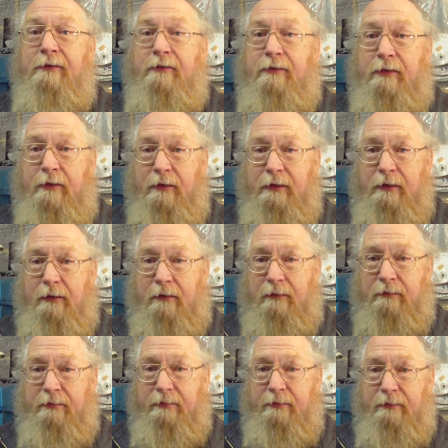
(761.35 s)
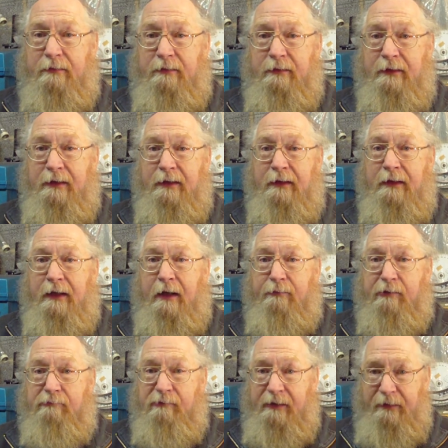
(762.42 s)
turn it off. Have
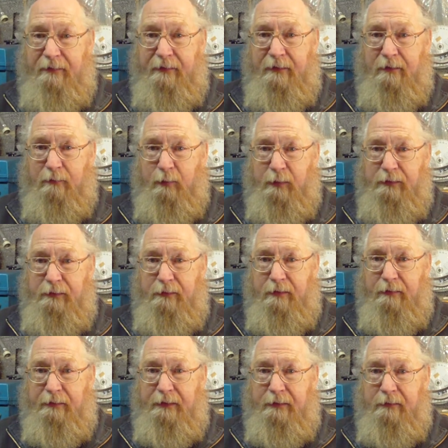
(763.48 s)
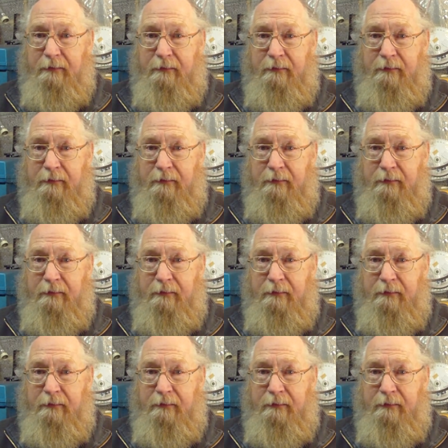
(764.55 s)
a rethink on what you're doing.